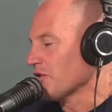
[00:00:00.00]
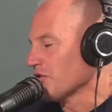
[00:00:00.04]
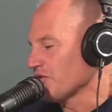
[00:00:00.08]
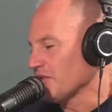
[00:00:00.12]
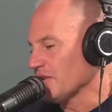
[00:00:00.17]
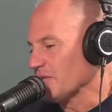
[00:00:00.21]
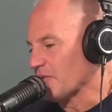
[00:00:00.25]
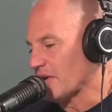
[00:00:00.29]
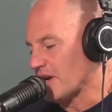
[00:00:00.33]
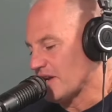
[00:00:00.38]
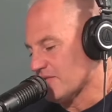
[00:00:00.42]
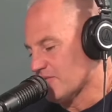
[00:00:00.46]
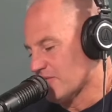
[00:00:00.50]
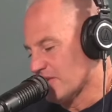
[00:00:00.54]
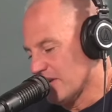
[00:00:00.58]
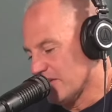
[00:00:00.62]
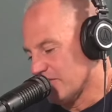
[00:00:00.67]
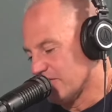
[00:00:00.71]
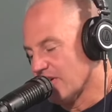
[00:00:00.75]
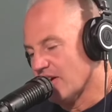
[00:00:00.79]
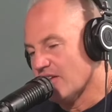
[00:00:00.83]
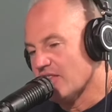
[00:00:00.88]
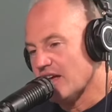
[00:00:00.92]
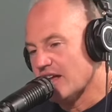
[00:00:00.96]
thing when I
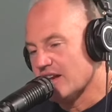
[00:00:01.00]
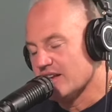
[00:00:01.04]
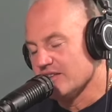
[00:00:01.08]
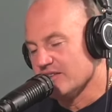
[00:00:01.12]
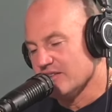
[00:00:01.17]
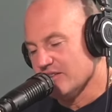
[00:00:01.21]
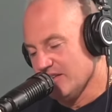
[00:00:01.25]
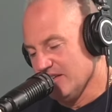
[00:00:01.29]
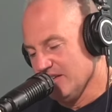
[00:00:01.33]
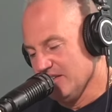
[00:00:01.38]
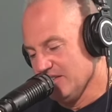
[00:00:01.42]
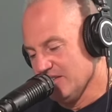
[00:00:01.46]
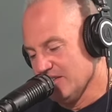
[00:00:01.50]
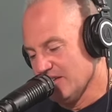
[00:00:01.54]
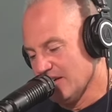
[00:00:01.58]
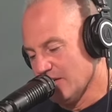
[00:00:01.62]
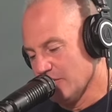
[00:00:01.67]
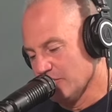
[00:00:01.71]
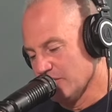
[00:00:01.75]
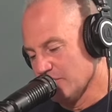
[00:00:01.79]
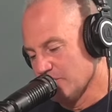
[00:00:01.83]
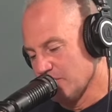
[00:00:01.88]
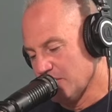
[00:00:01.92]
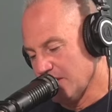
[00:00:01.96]
saw that in their
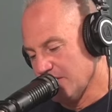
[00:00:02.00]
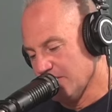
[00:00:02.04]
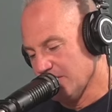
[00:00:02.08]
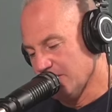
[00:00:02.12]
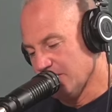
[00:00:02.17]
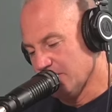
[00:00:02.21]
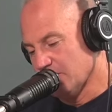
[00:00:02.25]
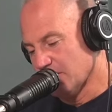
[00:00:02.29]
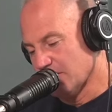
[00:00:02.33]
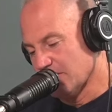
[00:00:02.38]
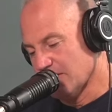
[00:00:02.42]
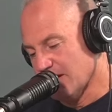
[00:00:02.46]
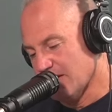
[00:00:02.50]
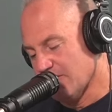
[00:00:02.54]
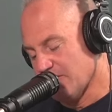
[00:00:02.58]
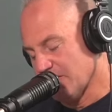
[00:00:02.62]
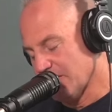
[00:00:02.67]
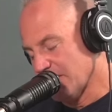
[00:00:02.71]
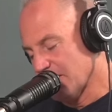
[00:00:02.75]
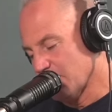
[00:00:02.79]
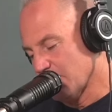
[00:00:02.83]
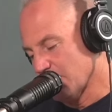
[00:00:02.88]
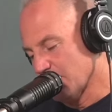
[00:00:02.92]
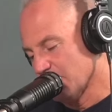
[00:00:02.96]
housing plan that they were going. I
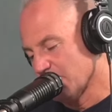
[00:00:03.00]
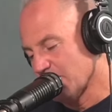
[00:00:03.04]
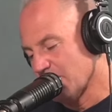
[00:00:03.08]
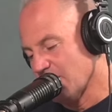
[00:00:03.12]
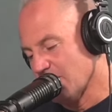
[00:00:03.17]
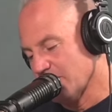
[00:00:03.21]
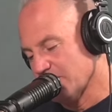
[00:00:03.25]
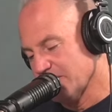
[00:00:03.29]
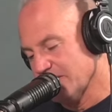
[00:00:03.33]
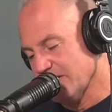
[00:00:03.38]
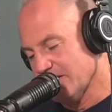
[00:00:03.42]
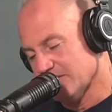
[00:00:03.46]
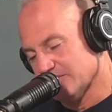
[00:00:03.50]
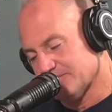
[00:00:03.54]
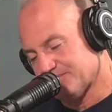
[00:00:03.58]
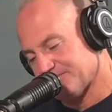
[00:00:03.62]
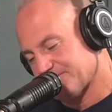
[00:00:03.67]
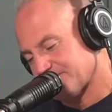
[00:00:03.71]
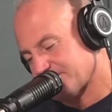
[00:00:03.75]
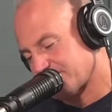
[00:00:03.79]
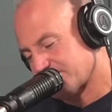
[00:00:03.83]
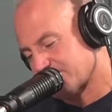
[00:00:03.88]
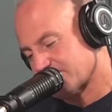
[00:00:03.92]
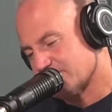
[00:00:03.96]
forget what it was called now.
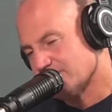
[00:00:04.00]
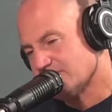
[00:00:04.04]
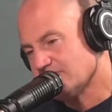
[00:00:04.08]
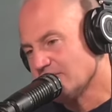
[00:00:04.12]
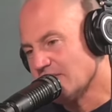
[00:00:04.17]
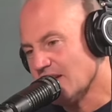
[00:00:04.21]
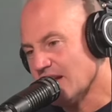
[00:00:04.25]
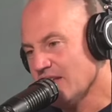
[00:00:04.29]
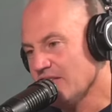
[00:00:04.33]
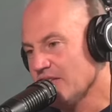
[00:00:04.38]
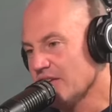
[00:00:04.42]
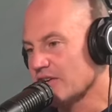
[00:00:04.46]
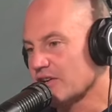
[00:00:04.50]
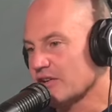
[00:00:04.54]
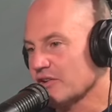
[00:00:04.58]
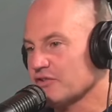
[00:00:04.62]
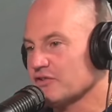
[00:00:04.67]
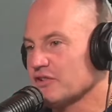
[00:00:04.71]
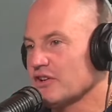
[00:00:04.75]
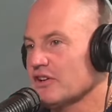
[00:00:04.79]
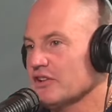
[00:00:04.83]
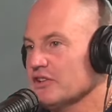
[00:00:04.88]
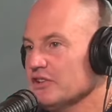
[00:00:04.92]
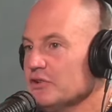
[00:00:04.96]
And they're going to
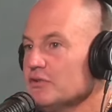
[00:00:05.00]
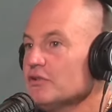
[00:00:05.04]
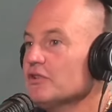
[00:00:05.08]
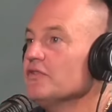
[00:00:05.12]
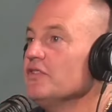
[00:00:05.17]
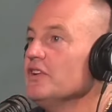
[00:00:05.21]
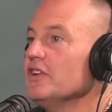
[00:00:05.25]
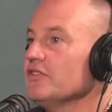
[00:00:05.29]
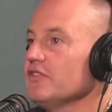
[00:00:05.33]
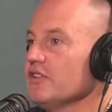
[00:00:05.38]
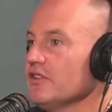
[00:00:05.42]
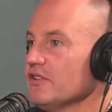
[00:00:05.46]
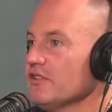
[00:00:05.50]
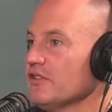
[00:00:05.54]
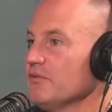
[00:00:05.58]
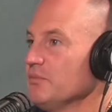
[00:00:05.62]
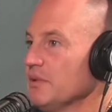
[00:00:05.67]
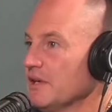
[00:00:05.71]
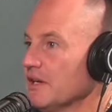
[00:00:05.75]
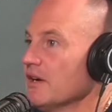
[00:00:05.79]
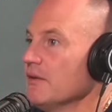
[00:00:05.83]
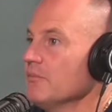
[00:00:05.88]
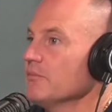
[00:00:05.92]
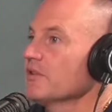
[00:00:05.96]
start a new division to
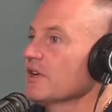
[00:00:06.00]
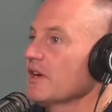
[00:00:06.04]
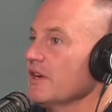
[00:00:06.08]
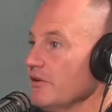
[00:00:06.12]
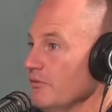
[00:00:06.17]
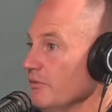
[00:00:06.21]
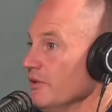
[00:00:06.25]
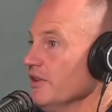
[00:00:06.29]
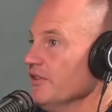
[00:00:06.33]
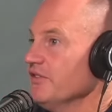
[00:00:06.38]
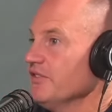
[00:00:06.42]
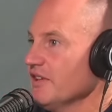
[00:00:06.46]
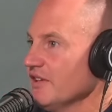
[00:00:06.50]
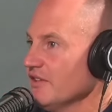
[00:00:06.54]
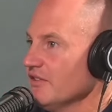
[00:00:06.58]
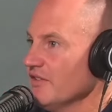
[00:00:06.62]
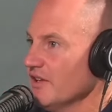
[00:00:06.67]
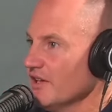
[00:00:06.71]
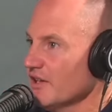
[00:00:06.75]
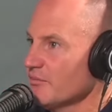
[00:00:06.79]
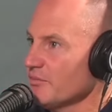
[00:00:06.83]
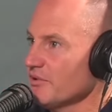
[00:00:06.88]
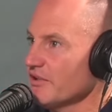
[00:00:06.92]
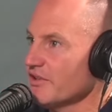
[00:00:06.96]
become kind of real estate
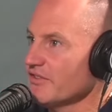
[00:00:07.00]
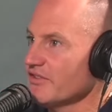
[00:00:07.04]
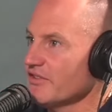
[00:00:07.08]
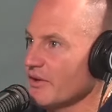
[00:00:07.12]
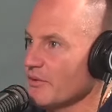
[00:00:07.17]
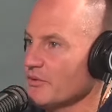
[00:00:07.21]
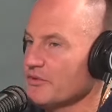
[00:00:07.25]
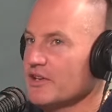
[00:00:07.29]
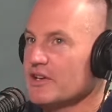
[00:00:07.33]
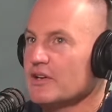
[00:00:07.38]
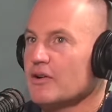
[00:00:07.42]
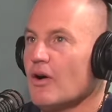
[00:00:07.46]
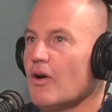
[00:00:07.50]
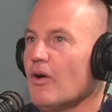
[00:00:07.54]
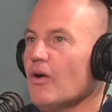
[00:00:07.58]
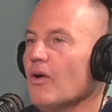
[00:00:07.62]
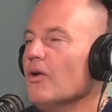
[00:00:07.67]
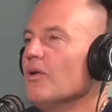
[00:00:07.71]
developers. I was like, oh